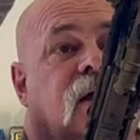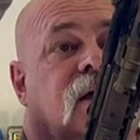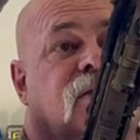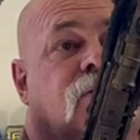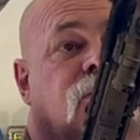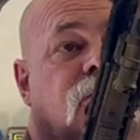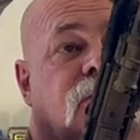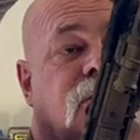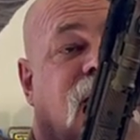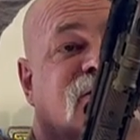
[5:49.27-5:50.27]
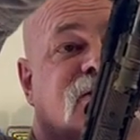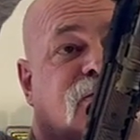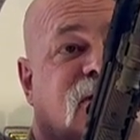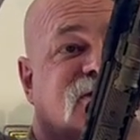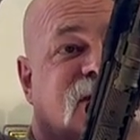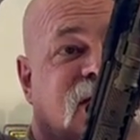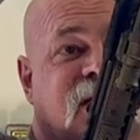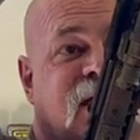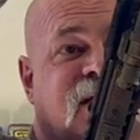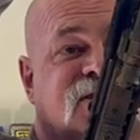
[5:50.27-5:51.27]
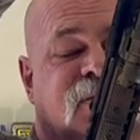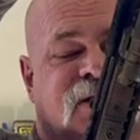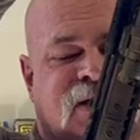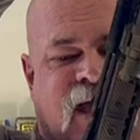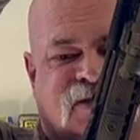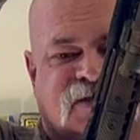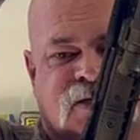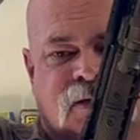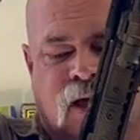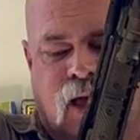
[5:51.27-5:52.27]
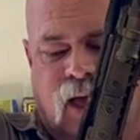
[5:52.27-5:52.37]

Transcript: In the non-suppressed setting, it gets a bit gassy.